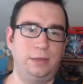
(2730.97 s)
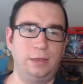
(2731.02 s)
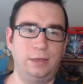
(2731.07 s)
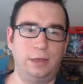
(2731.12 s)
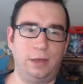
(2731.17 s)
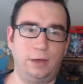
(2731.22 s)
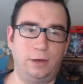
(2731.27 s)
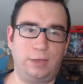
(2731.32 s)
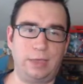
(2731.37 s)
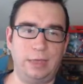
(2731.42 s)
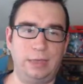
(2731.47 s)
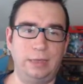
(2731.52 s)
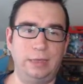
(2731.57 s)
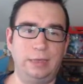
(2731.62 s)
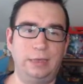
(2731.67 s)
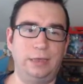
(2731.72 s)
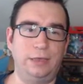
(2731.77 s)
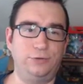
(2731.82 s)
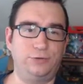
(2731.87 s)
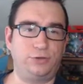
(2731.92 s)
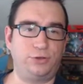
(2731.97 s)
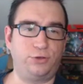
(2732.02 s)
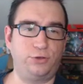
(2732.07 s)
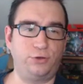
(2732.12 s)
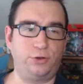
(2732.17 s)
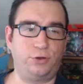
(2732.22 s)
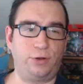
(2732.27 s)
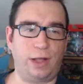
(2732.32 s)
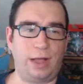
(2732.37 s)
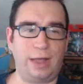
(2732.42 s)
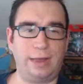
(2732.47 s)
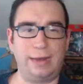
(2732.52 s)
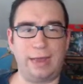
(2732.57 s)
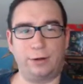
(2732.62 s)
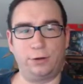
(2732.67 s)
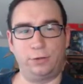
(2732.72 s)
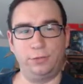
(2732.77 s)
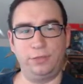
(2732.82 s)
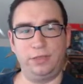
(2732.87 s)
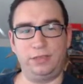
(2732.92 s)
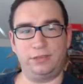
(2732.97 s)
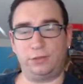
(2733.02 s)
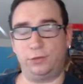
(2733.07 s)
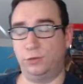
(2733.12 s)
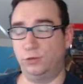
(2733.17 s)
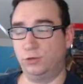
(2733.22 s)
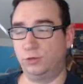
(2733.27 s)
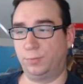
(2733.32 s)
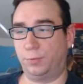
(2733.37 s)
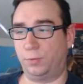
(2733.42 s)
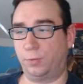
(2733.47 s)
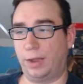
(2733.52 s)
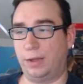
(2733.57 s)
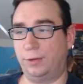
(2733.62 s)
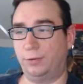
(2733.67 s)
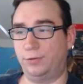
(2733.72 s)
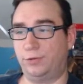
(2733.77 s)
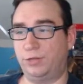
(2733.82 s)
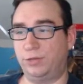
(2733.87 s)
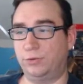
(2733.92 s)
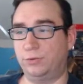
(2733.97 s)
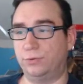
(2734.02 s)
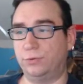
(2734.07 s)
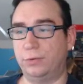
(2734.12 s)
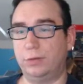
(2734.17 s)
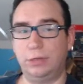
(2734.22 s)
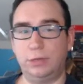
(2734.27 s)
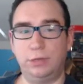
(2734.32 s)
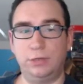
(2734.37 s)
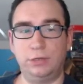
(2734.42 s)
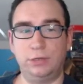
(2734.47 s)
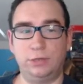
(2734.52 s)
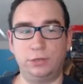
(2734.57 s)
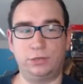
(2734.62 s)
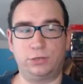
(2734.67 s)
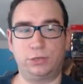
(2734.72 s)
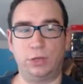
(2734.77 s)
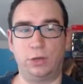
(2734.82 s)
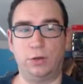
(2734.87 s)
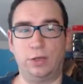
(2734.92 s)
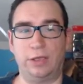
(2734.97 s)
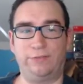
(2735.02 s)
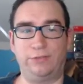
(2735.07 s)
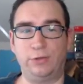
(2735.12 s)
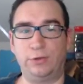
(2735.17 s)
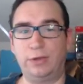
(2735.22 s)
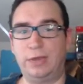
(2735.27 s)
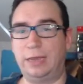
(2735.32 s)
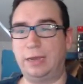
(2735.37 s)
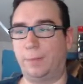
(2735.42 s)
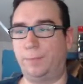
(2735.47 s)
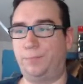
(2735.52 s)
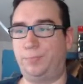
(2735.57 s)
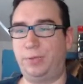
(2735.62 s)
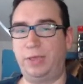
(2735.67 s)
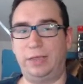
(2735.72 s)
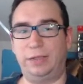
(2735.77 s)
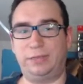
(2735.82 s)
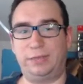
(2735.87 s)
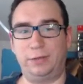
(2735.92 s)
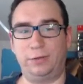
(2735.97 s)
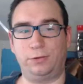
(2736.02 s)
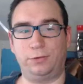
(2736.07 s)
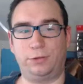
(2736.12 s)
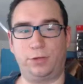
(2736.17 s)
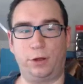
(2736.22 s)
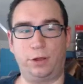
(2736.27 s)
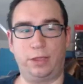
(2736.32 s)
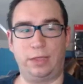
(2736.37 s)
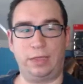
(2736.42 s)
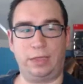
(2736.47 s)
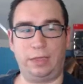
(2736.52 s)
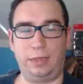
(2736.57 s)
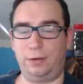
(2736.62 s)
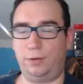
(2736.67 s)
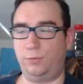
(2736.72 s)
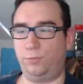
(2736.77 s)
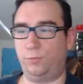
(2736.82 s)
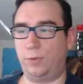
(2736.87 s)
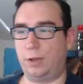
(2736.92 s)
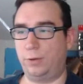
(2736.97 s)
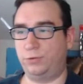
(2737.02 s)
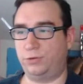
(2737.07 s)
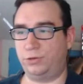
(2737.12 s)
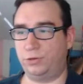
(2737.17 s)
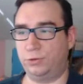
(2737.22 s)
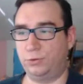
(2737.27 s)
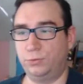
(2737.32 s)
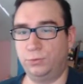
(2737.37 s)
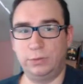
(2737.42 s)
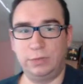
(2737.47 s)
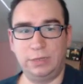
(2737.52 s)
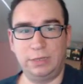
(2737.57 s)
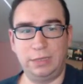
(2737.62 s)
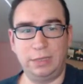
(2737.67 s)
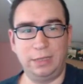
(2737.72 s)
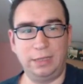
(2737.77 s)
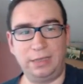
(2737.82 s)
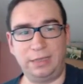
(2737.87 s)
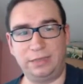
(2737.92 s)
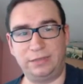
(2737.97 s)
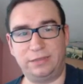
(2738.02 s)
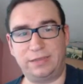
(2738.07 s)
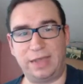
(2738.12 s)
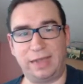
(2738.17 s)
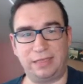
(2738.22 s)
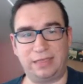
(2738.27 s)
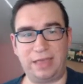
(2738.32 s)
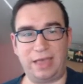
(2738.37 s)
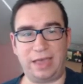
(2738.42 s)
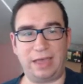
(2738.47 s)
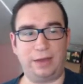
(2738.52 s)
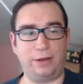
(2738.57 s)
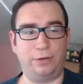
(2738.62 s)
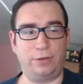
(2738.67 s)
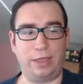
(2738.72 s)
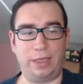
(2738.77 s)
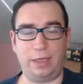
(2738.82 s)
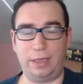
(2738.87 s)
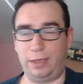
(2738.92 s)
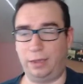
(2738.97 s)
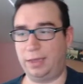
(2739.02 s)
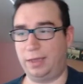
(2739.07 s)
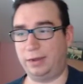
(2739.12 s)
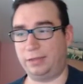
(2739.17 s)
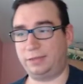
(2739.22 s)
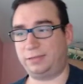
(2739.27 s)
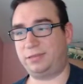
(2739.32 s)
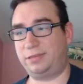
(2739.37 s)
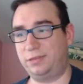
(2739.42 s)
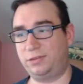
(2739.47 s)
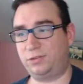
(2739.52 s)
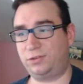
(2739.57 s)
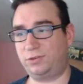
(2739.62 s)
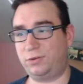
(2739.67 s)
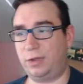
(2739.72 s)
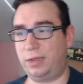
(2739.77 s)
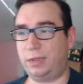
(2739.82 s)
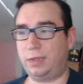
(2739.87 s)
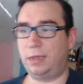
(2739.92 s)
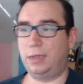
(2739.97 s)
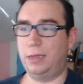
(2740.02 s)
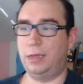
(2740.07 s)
Okay, his coup de grace, not only is it usable round 2, so if you need a big single target hit round 2, he's got that. Okay, again, it's Sizz Strike.